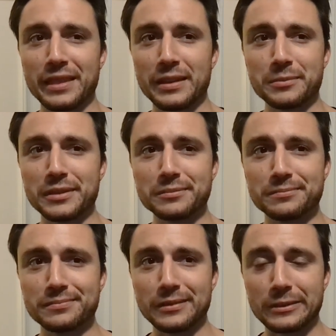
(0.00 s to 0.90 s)
I mean,
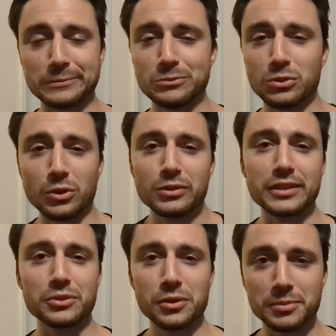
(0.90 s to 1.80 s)
we're only
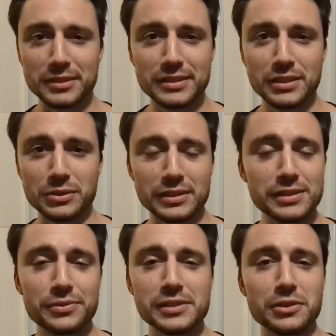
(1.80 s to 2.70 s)
equipped to deal with
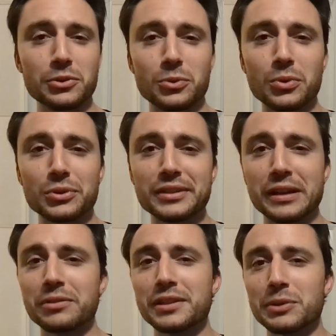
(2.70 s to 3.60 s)
this physical world and
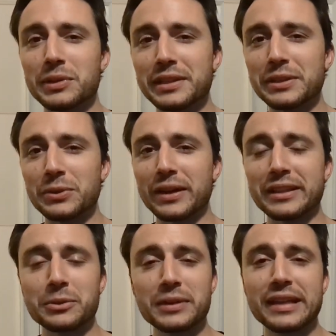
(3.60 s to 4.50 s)
everything within it, right?
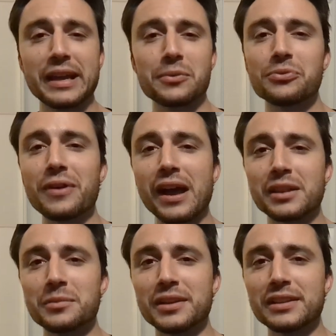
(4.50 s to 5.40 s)
Like we can't
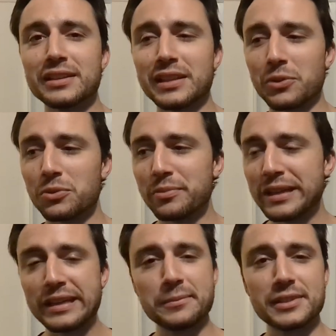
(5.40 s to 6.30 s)
fathom anything that would
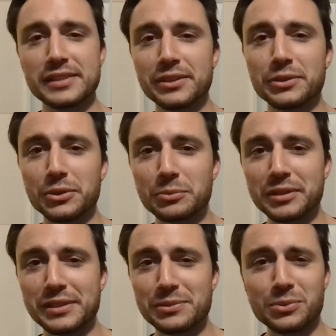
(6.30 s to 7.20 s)
be immaterial
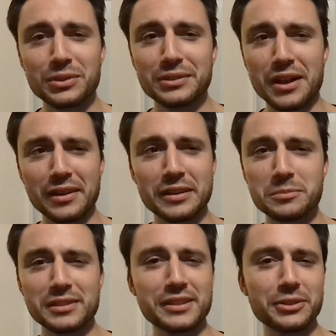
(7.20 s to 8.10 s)
because we're not
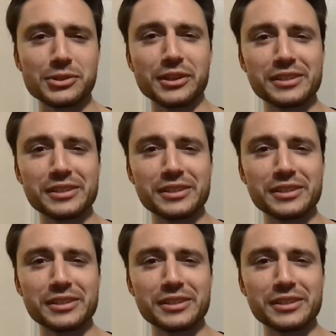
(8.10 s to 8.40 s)
immaterial